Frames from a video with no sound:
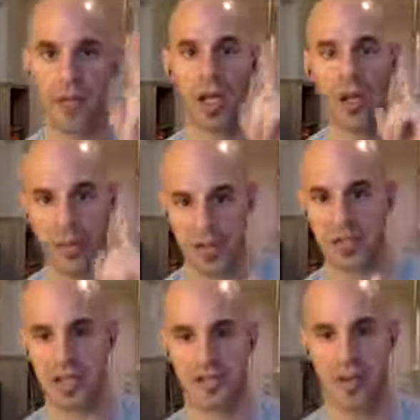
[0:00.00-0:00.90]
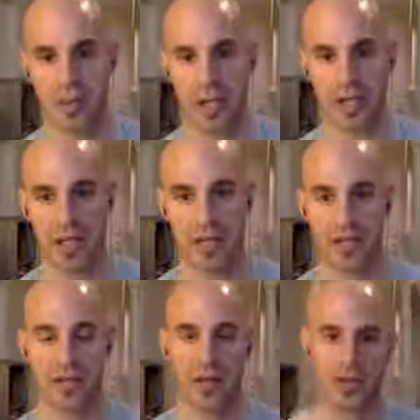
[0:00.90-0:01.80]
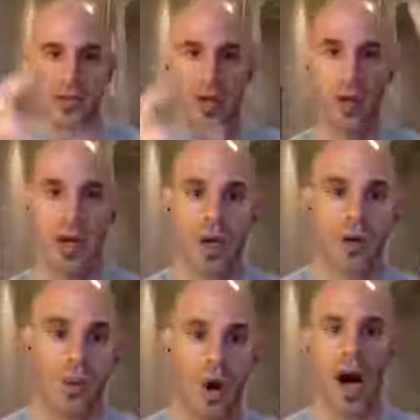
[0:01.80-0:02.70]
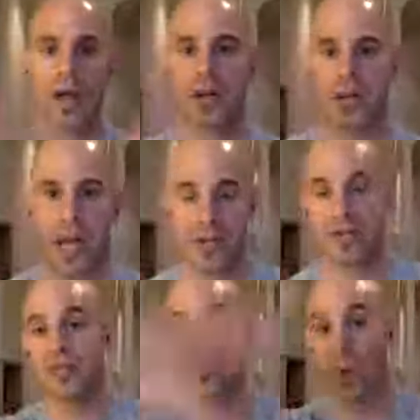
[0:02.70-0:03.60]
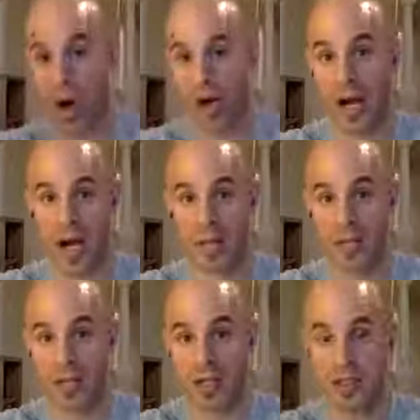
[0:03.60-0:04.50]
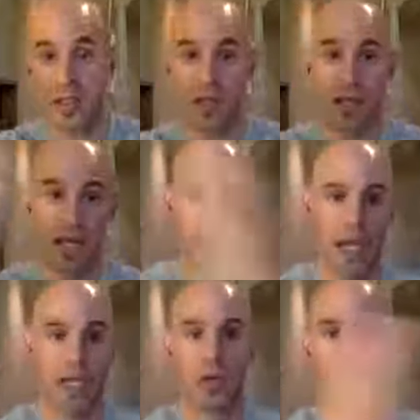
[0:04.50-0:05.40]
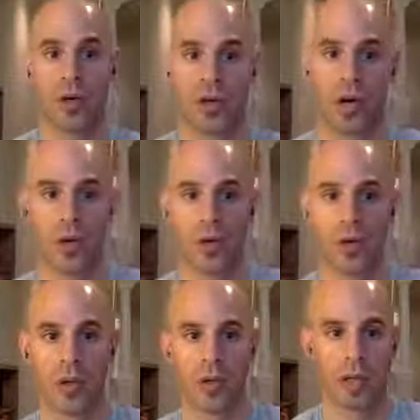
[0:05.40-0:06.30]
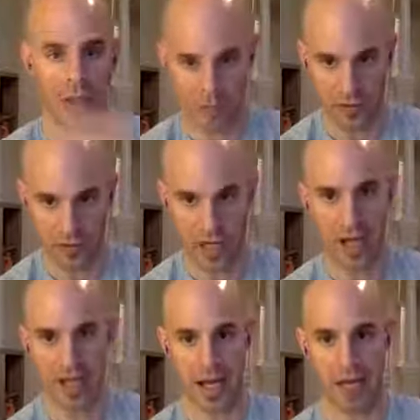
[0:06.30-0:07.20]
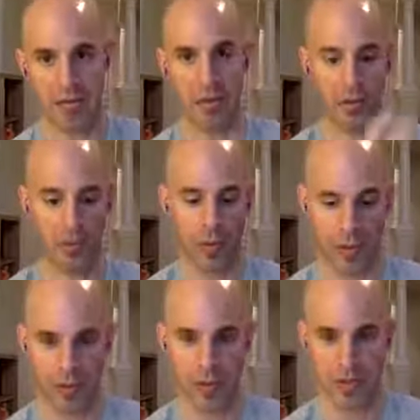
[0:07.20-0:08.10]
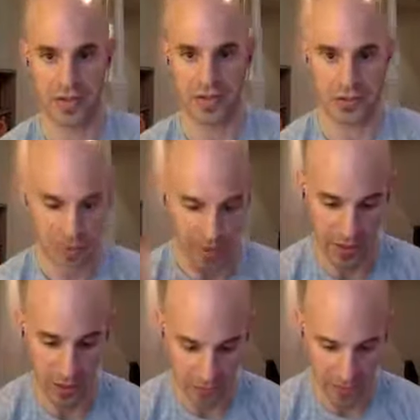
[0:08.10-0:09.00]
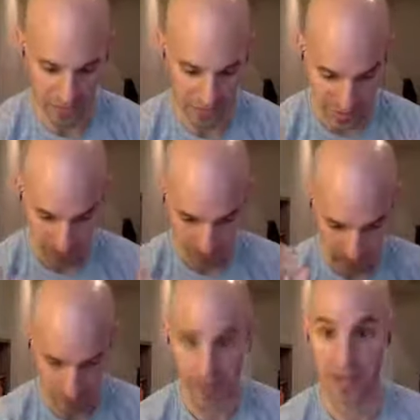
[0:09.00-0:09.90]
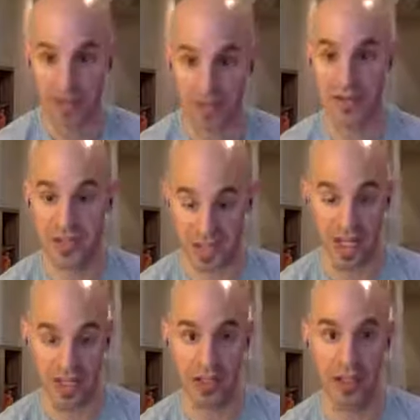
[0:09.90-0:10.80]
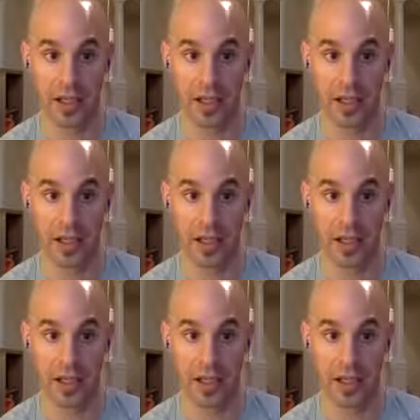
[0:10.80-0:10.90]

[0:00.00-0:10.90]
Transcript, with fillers: And I'm going to see if anybody catches on. So, why or yes if you are happy, and or no if you're not happy with where your business is right now, because this is key.